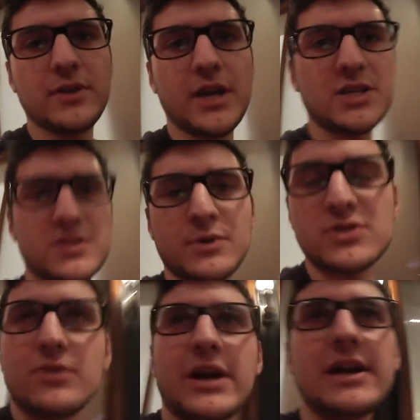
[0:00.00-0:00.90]
yeah, I just won
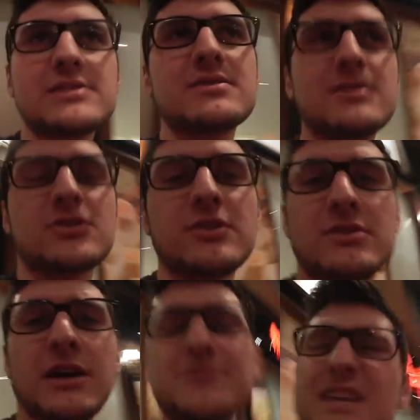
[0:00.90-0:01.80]
two hands since I tried
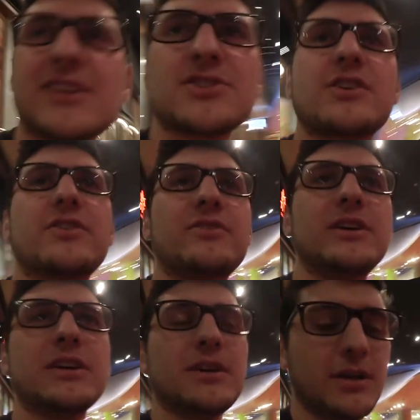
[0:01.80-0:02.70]
the tables. Actually
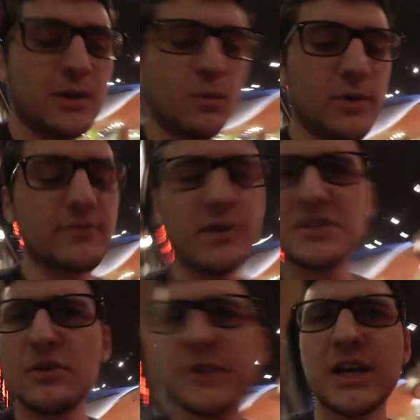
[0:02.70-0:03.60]
three. One
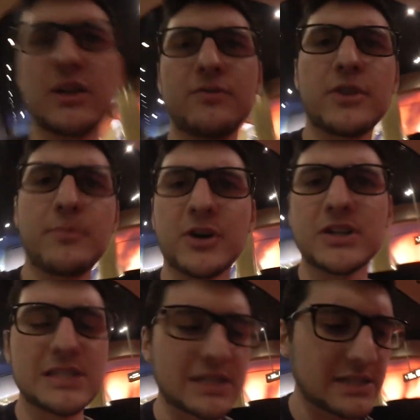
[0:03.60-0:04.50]
was I opened the cutoff with
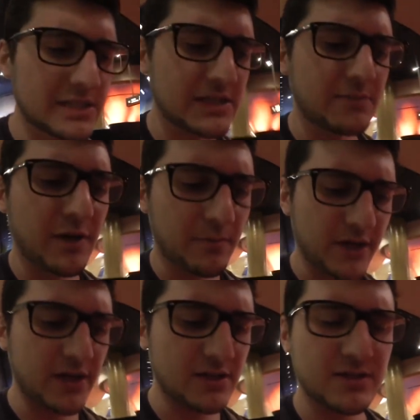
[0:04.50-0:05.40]
pocket sixes, the big
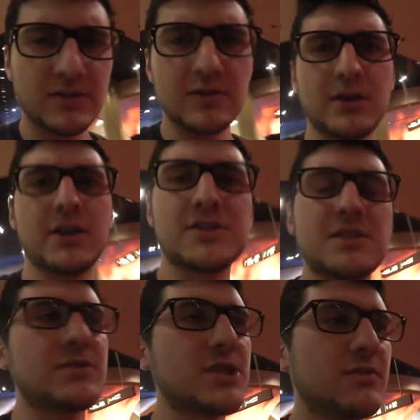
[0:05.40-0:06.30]
blind, uh,
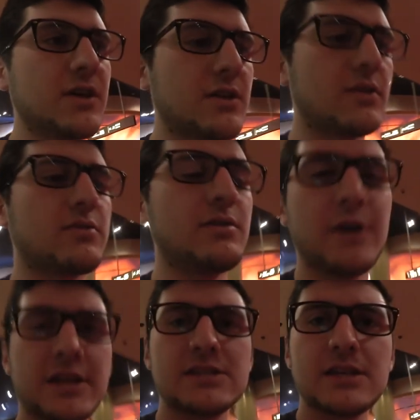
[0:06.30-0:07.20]
Stephen Chitwick, three
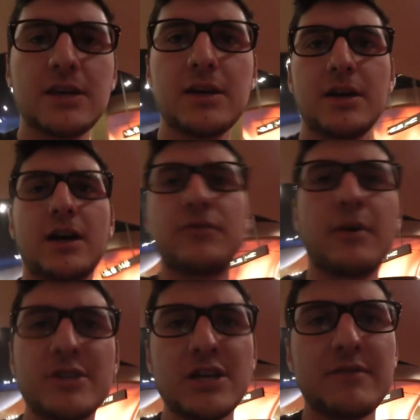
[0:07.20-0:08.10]
bets. I
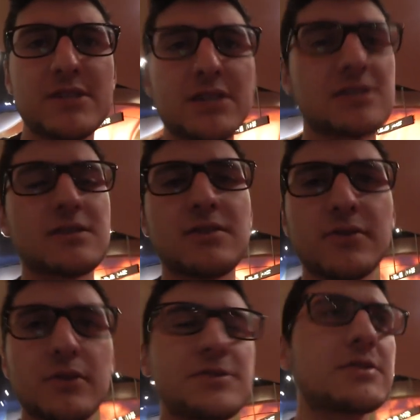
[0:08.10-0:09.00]
four bet jam the sixes and he
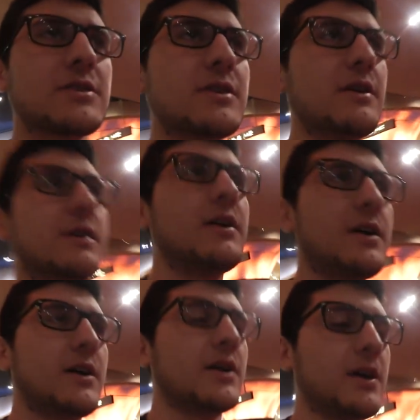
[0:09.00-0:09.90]
folds.
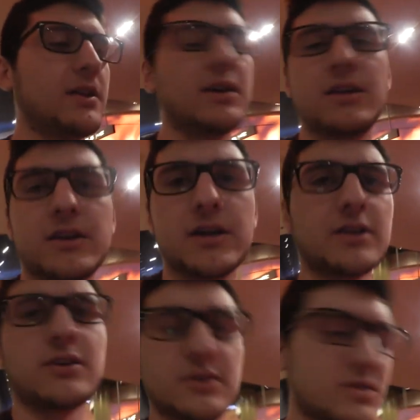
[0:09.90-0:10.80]
And then like
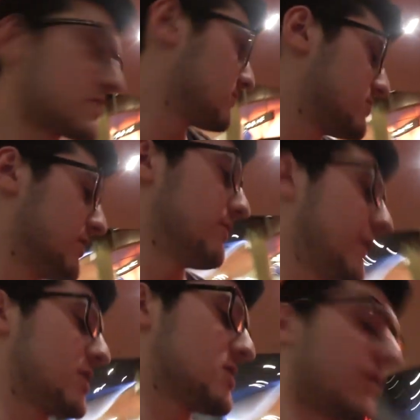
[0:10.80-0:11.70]
I got a street of
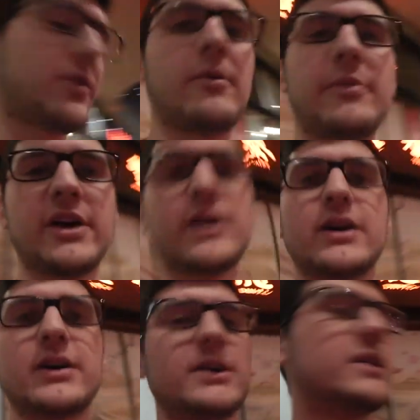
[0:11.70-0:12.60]
action with top pair